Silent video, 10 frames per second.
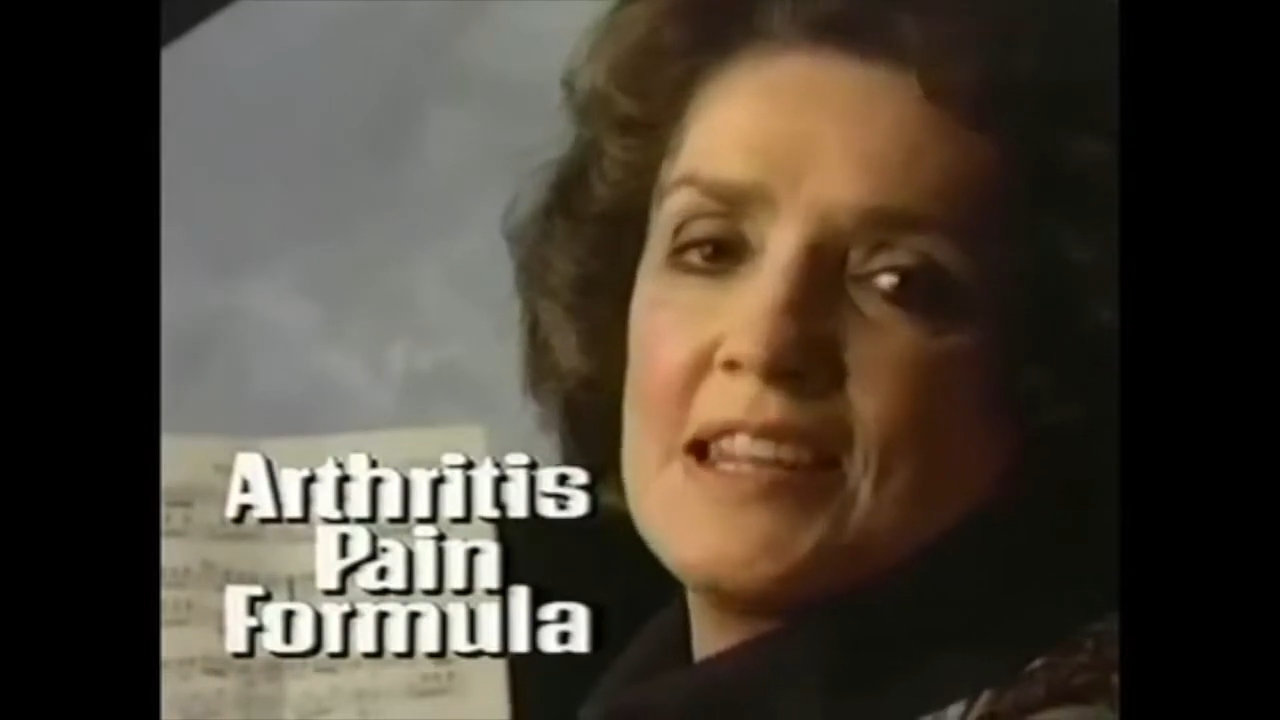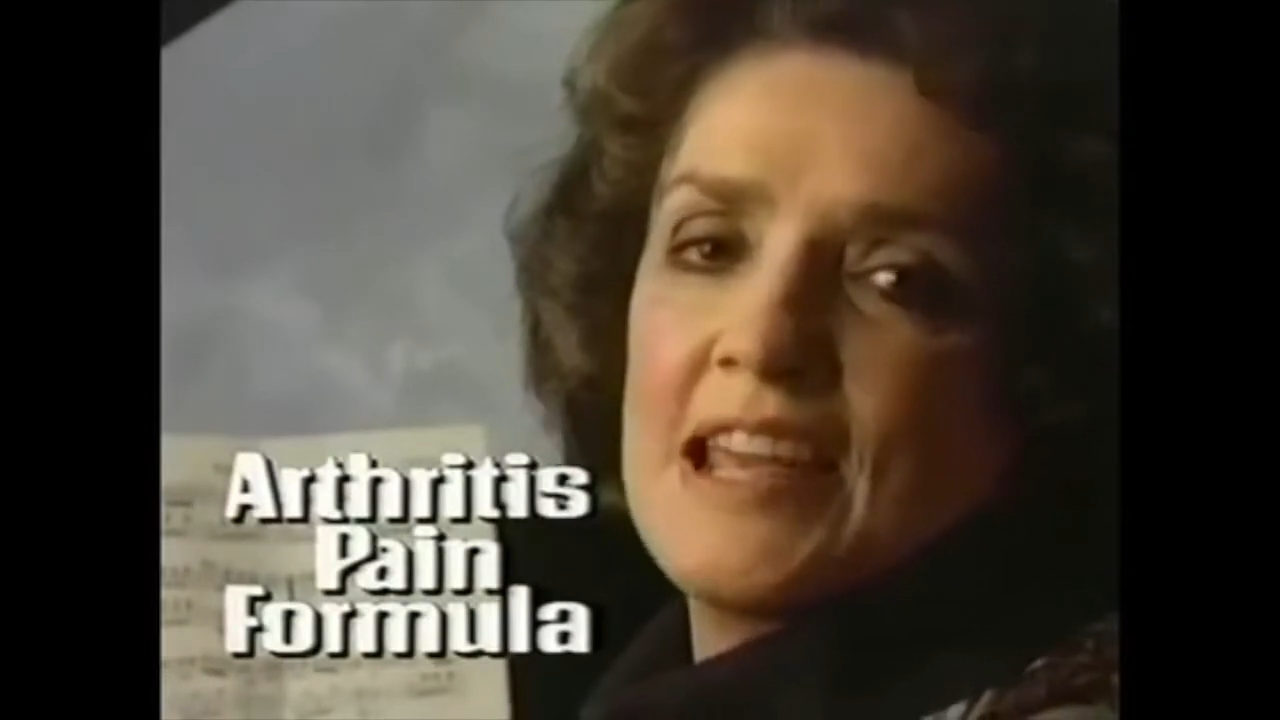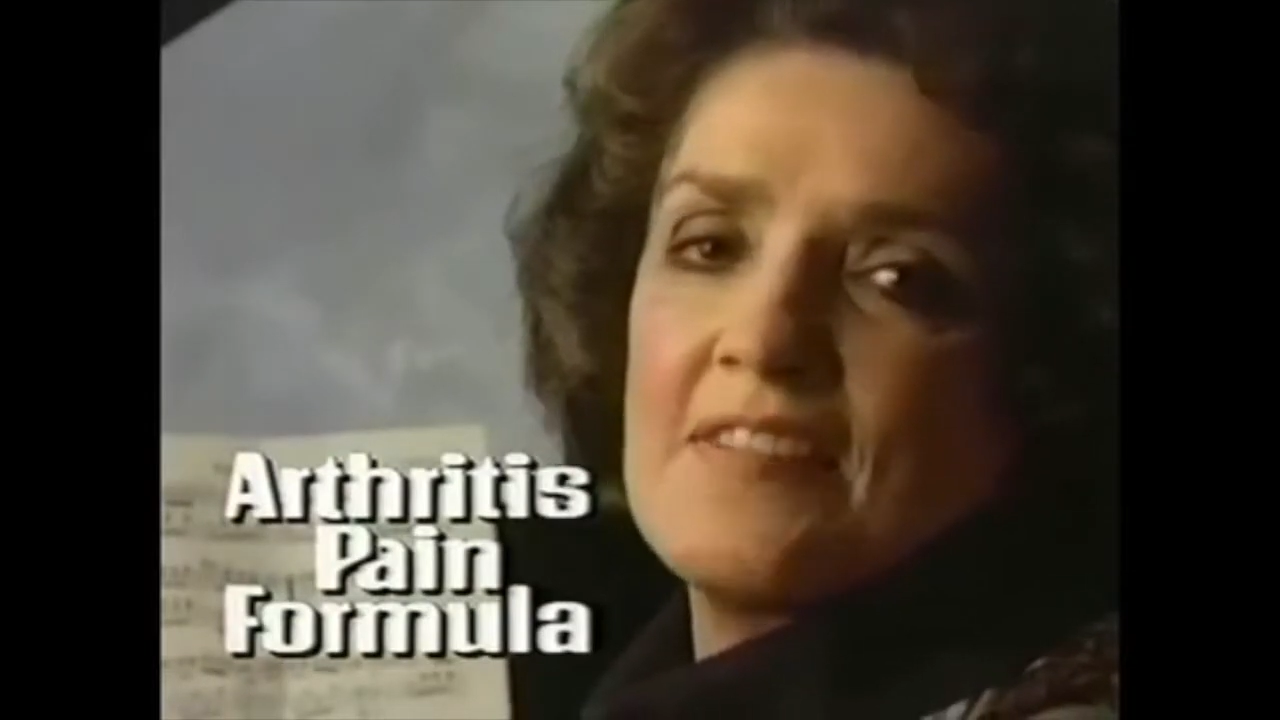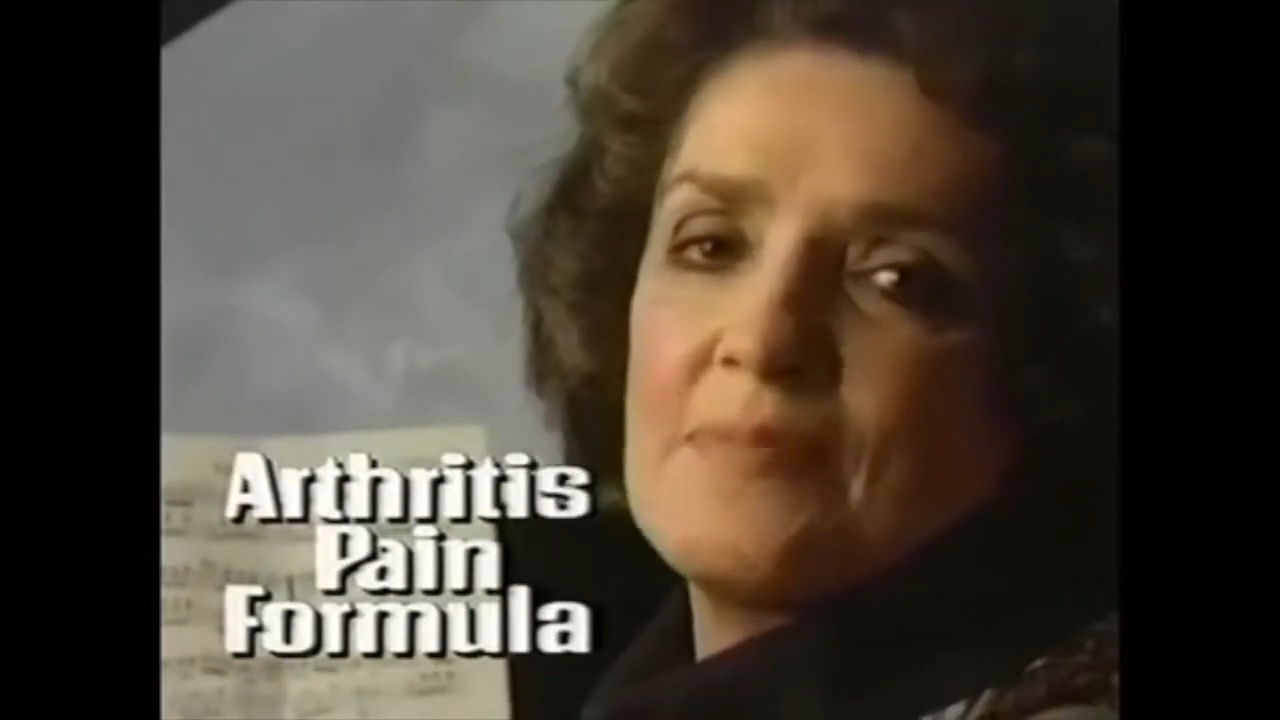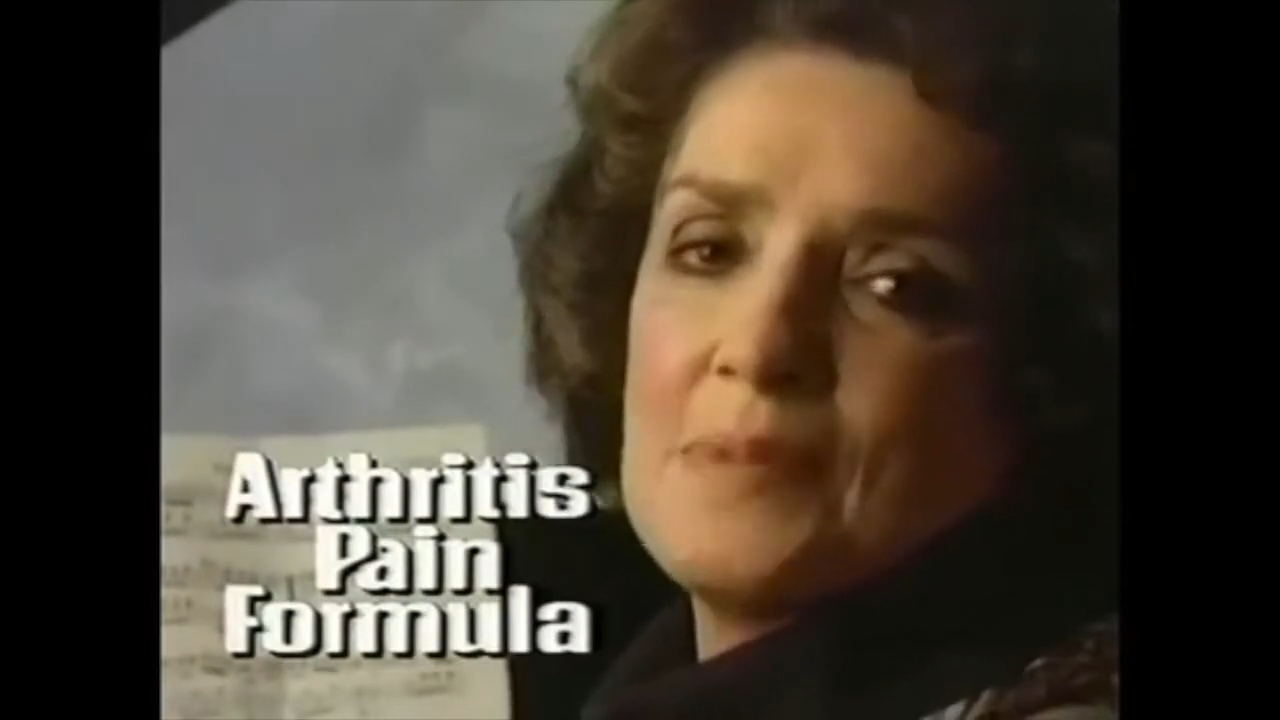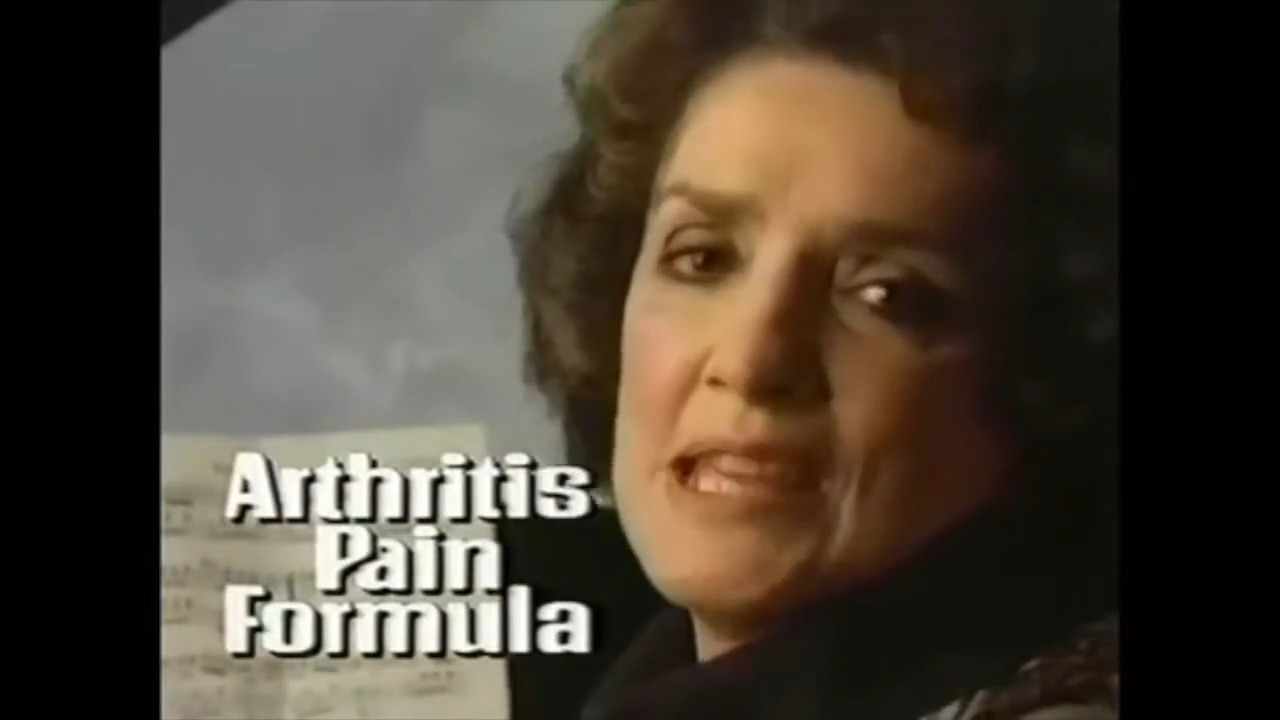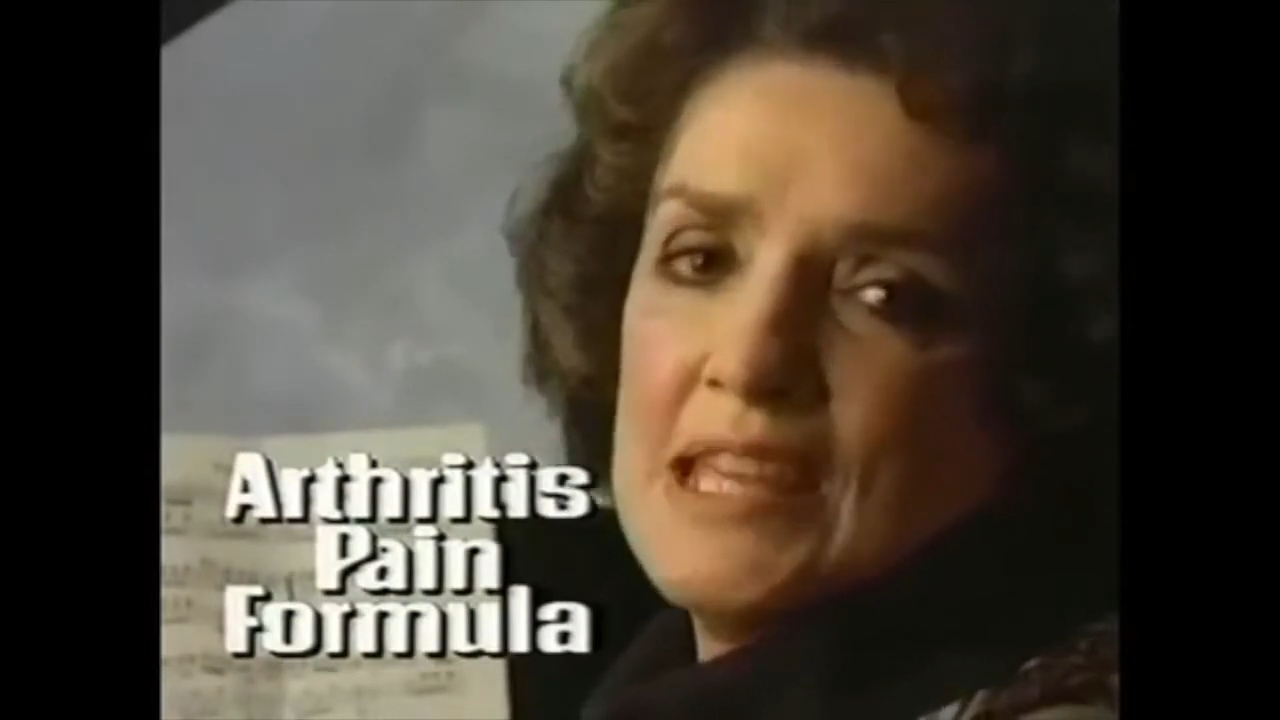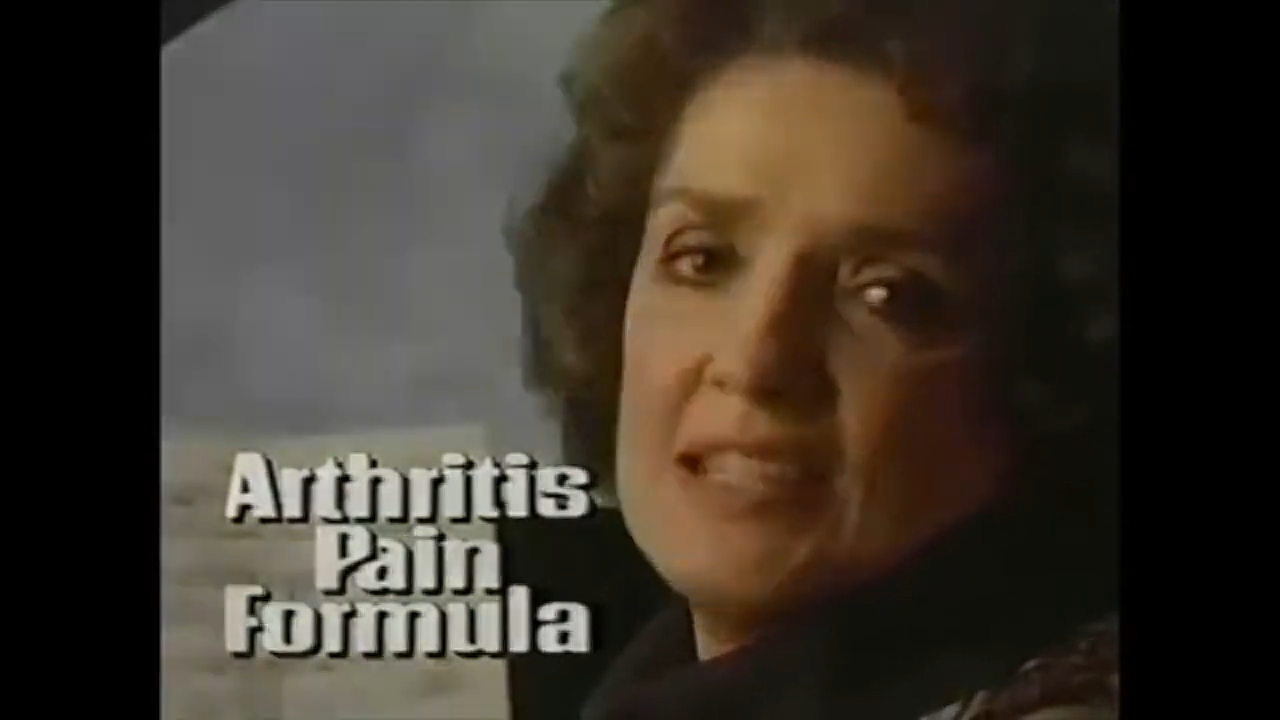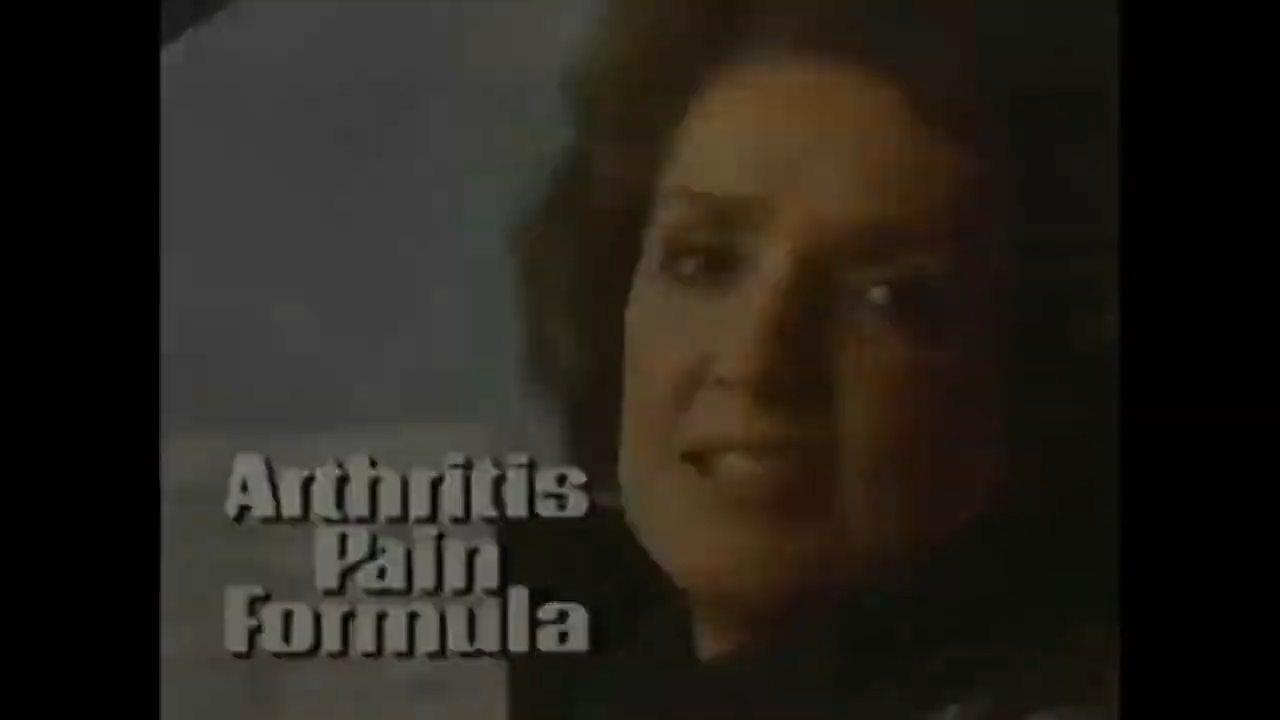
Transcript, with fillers: have me.